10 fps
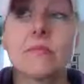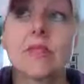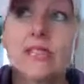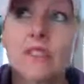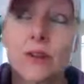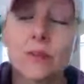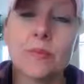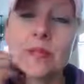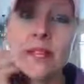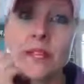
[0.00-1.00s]
it's
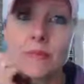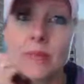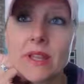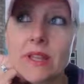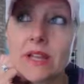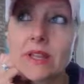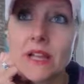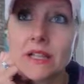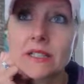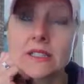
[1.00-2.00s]
heartbreaking. But
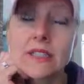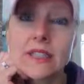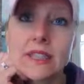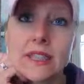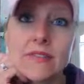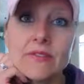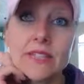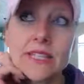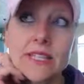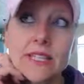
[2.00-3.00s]
luckily and
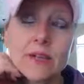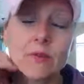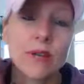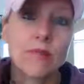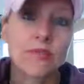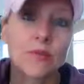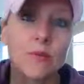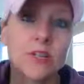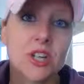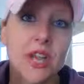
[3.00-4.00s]
thankfully today we have so
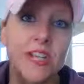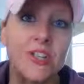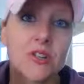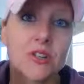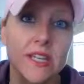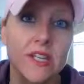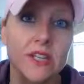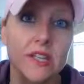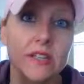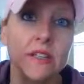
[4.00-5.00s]
much
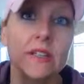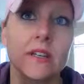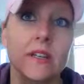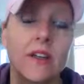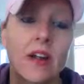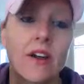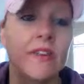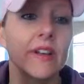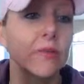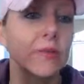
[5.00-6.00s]
education
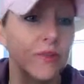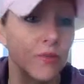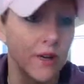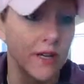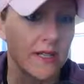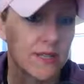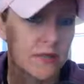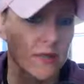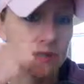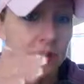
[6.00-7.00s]
available to us. So
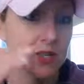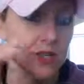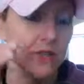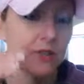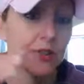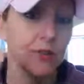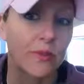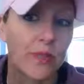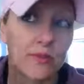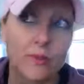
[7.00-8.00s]
especially for you,
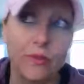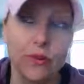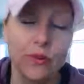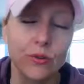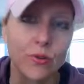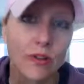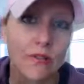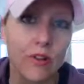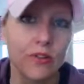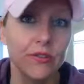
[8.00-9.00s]
that if you have
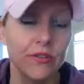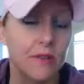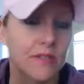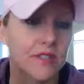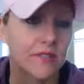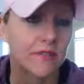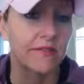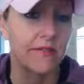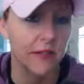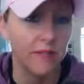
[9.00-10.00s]
Alzheimer's in your
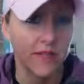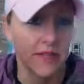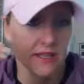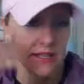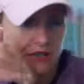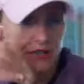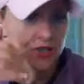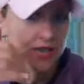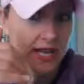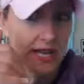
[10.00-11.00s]
family, in your
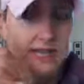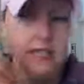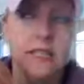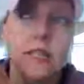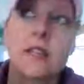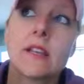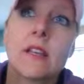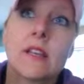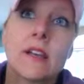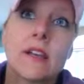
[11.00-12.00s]
genetics,
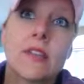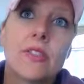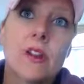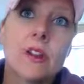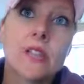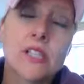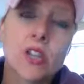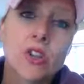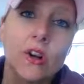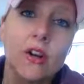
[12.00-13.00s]
there is a
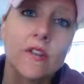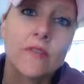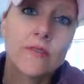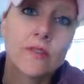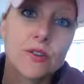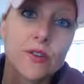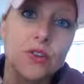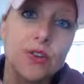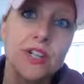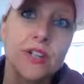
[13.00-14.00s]
lot of
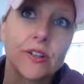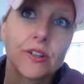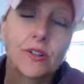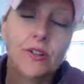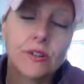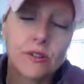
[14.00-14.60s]
nutritional